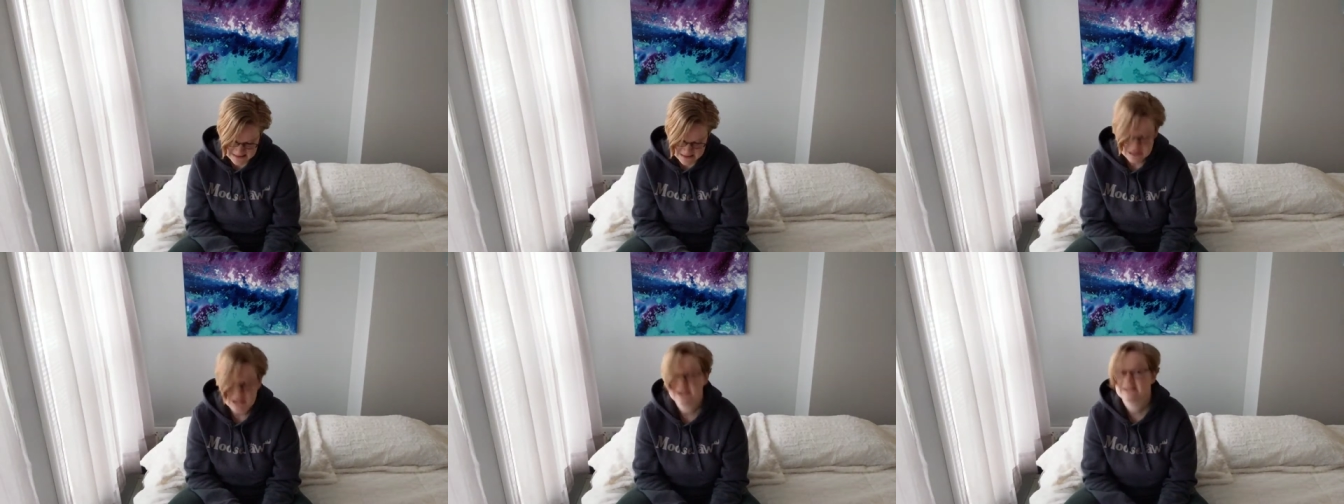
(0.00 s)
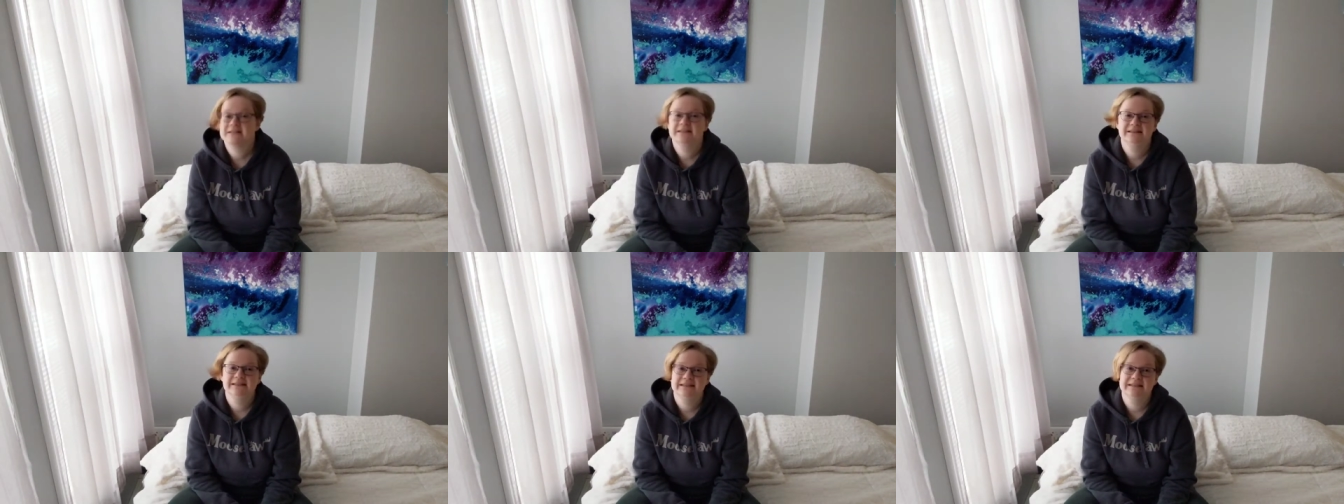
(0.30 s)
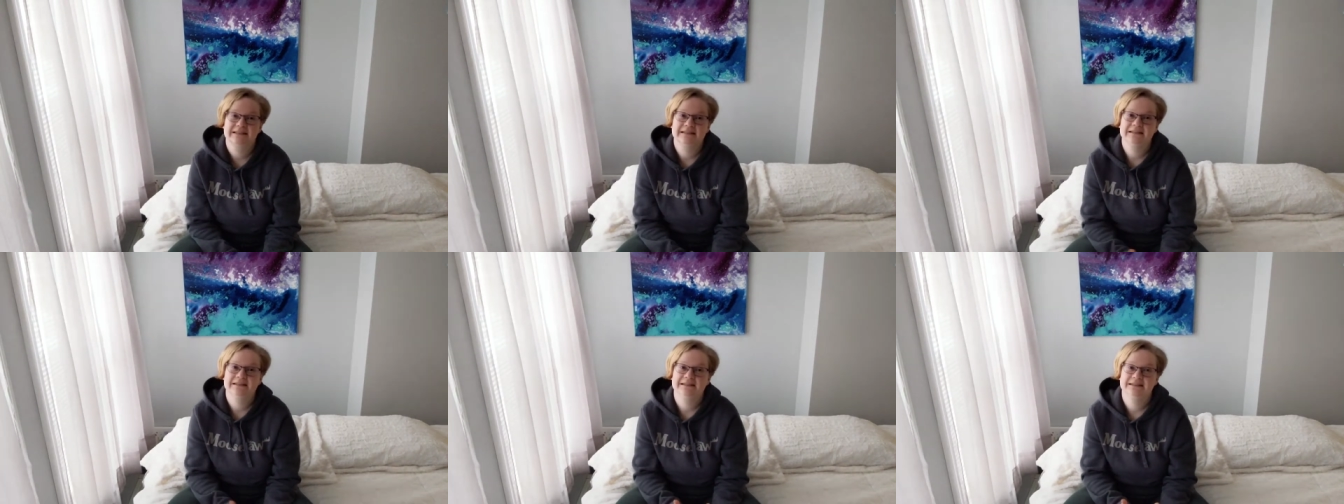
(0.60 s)

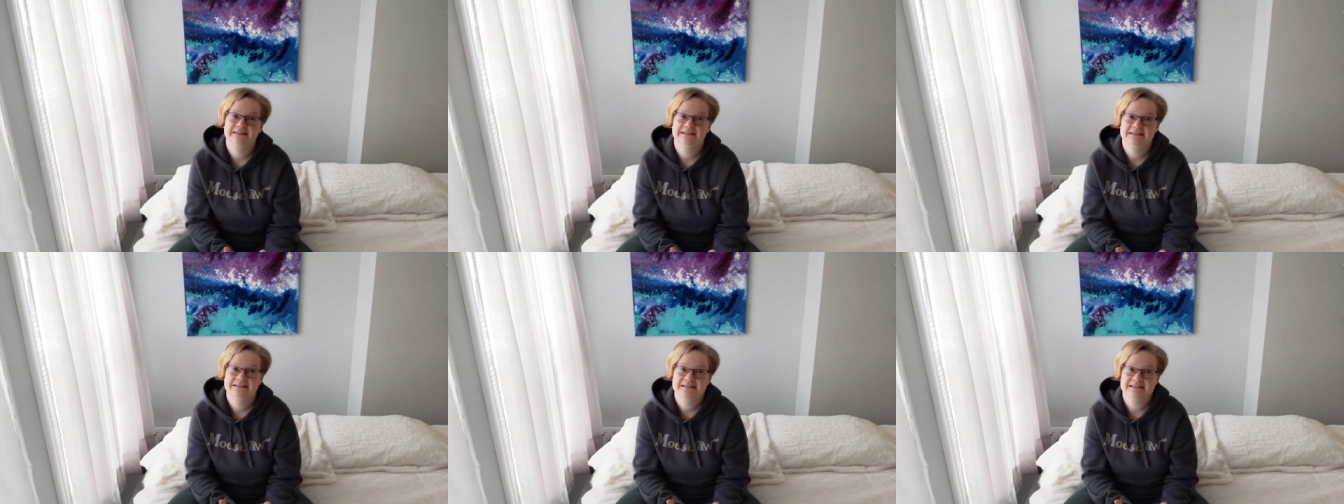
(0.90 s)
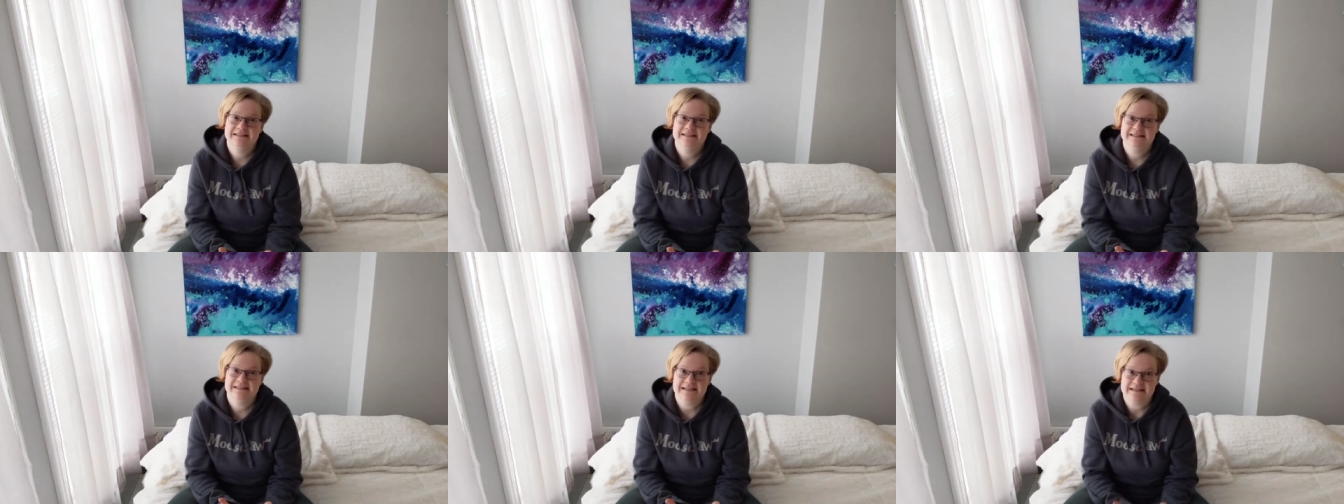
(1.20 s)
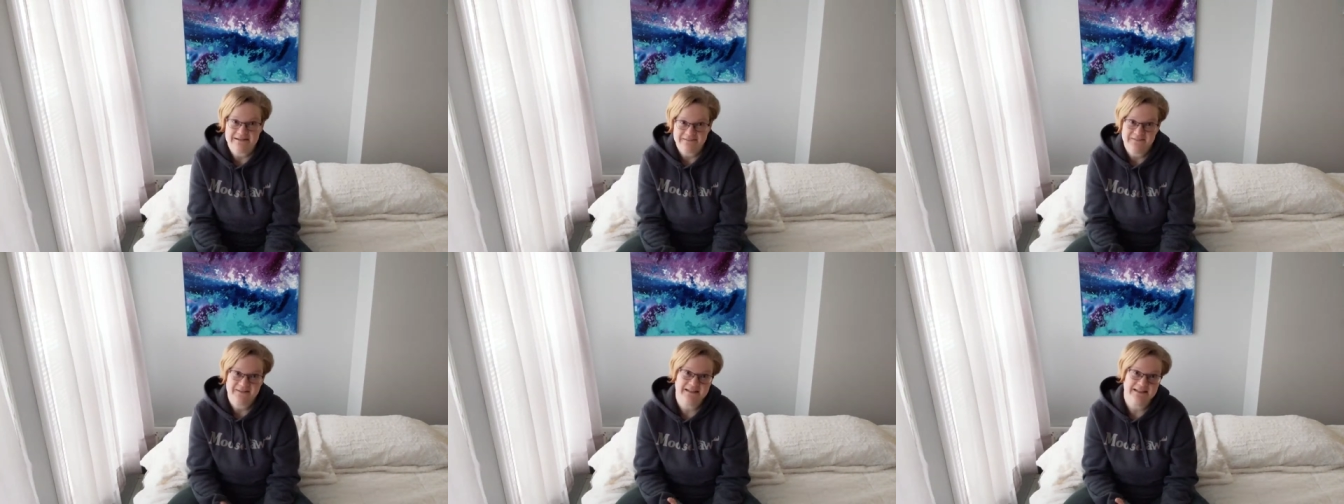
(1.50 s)
struggling
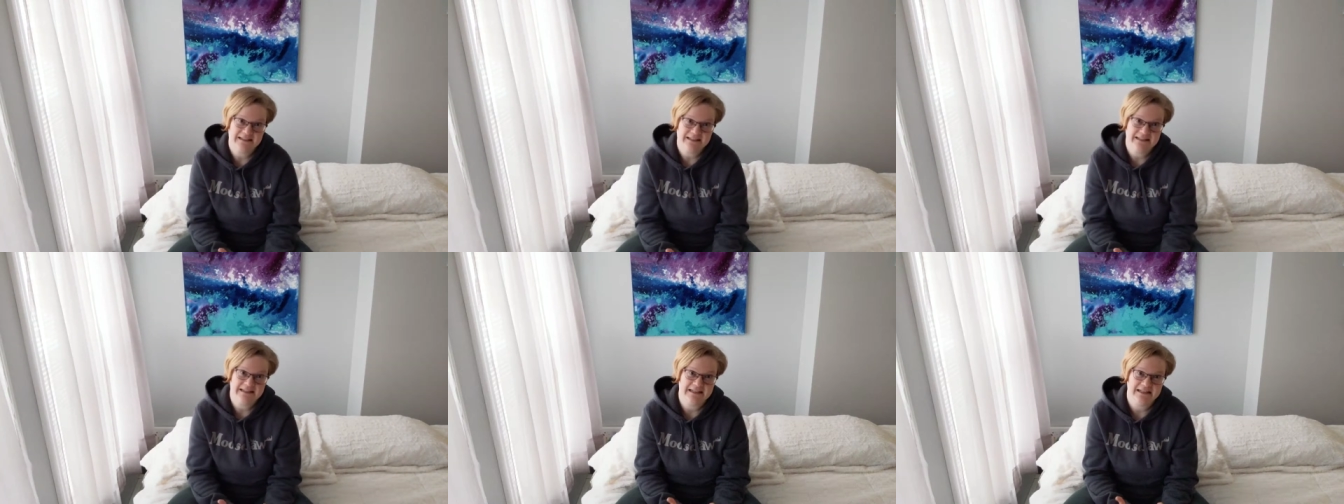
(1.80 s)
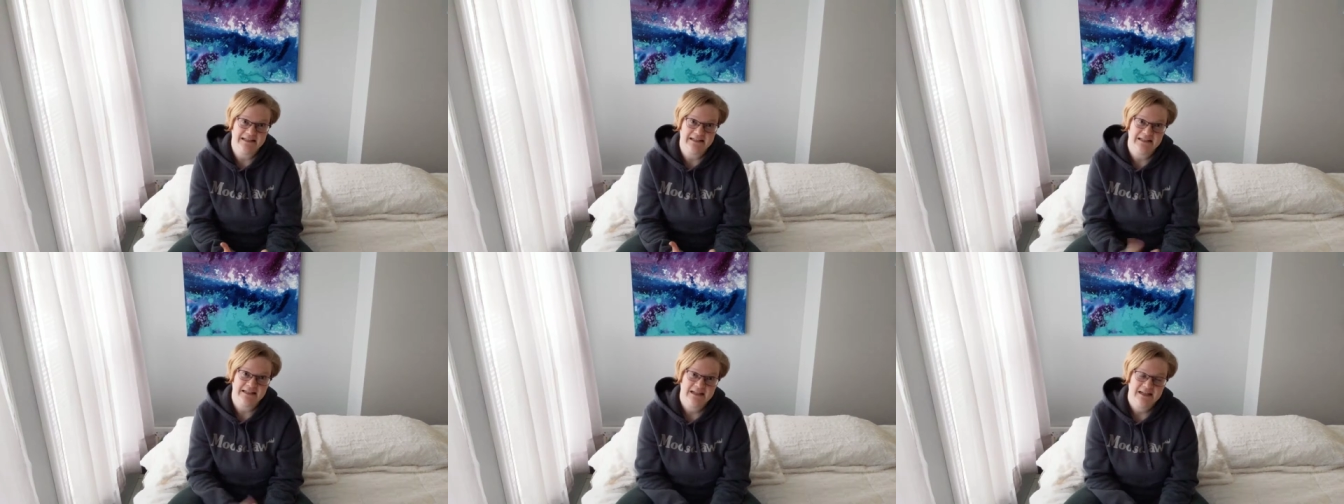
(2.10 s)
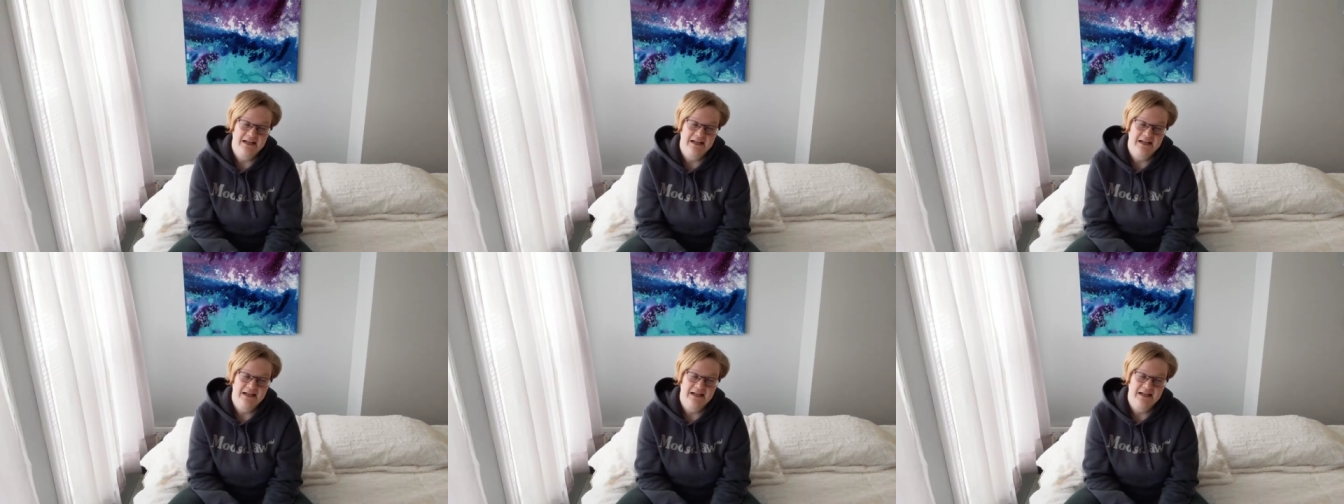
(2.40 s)
significantly